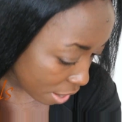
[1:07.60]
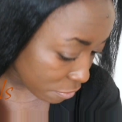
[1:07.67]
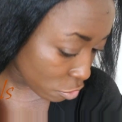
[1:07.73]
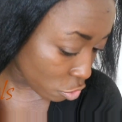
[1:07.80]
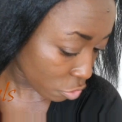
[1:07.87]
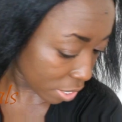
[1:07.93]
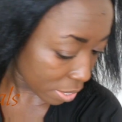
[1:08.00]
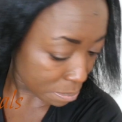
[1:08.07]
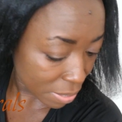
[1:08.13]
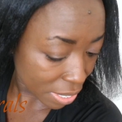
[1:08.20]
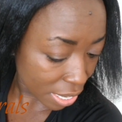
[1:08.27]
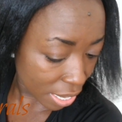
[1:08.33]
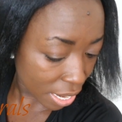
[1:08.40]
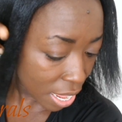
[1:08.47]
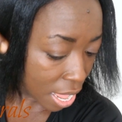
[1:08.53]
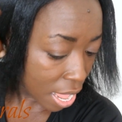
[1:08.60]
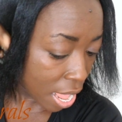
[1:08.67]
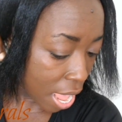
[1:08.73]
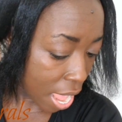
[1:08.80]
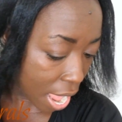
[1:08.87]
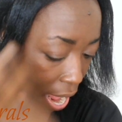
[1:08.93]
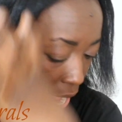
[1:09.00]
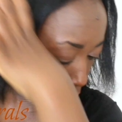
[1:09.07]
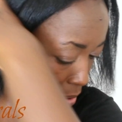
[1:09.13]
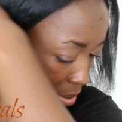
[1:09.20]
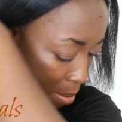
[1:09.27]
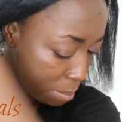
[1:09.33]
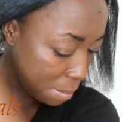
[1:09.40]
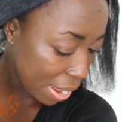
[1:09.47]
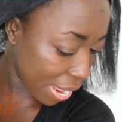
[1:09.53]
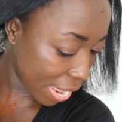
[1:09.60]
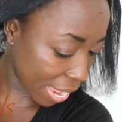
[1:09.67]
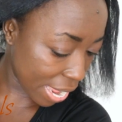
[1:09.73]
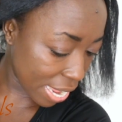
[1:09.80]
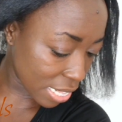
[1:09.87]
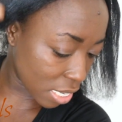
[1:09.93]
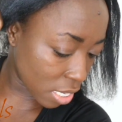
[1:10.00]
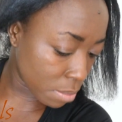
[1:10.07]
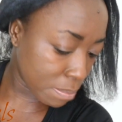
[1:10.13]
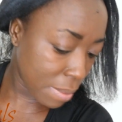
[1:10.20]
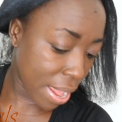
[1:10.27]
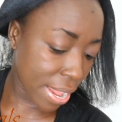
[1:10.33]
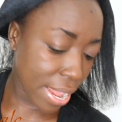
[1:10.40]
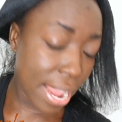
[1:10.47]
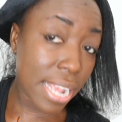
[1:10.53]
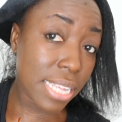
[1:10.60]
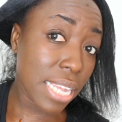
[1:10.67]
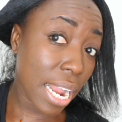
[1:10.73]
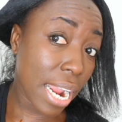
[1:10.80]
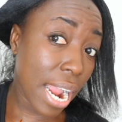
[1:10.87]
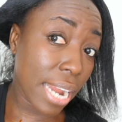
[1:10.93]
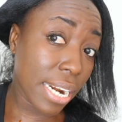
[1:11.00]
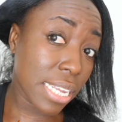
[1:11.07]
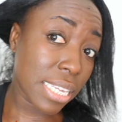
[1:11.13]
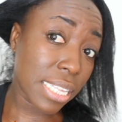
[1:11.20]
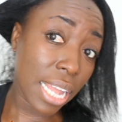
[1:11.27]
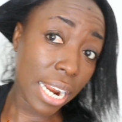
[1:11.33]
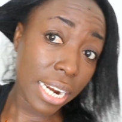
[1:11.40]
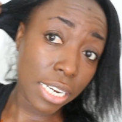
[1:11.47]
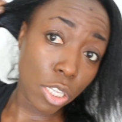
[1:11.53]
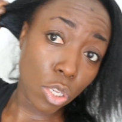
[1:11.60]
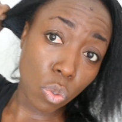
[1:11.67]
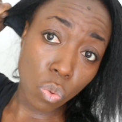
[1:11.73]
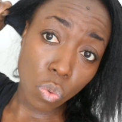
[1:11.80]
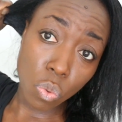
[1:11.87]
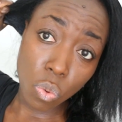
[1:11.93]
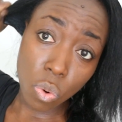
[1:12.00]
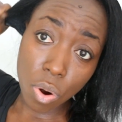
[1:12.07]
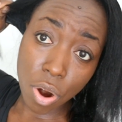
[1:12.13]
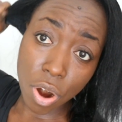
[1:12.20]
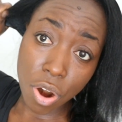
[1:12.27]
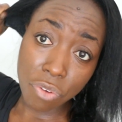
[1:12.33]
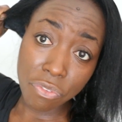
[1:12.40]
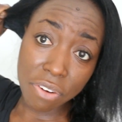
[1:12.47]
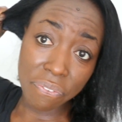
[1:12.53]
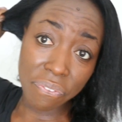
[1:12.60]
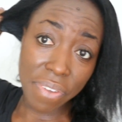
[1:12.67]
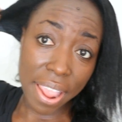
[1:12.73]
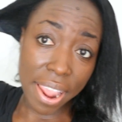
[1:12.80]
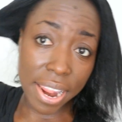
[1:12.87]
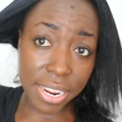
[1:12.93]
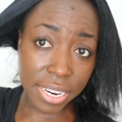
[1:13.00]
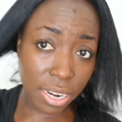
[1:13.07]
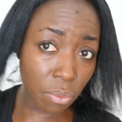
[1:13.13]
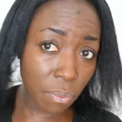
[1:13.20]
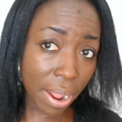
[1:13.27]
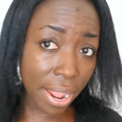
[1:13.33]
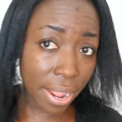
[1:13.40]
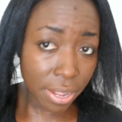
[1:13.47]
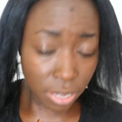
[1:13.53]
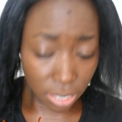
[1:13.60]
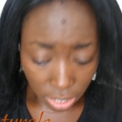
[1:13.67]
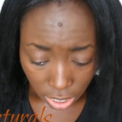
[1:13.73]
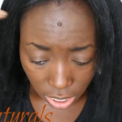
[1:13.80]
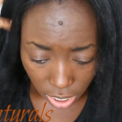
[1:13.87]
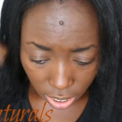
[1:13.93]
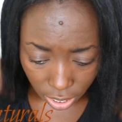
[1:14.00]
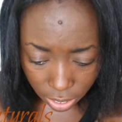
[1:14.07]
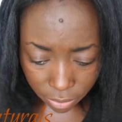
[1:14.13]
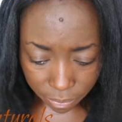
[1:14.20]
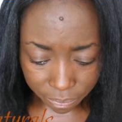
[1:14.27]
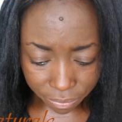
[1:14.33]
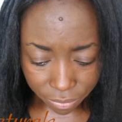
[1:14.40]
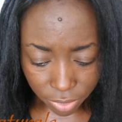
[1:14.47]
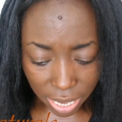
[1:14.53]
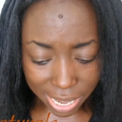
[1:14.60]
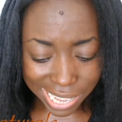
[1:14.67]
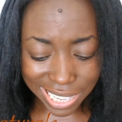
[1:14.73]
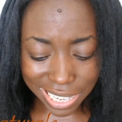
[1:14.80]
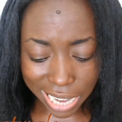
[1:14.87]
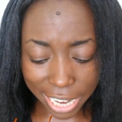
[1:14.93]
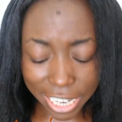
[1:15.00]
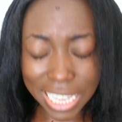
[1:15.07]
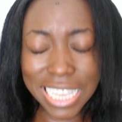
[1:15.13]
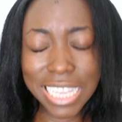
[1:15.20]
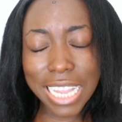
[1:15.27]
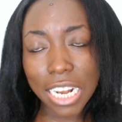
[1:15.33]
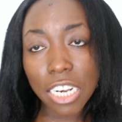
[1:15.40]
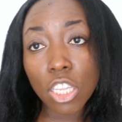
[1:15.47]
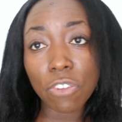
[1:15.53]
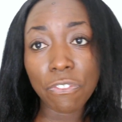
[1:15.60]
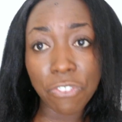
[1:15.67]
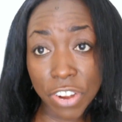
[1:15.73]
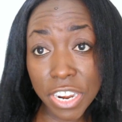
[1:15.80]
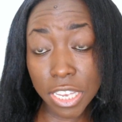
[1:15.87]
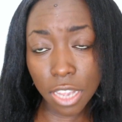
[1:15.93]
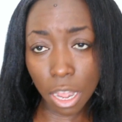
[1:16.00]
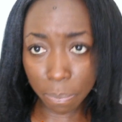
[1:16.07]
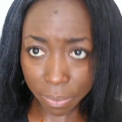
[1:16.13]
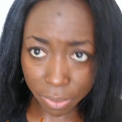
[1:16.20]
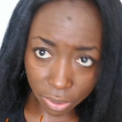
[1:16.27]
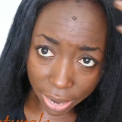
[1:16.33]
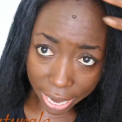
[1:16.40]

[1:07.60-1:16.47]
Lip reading: have trimmed it. And my ends are kind of starting to revert in a way. It's starting to freeze up. All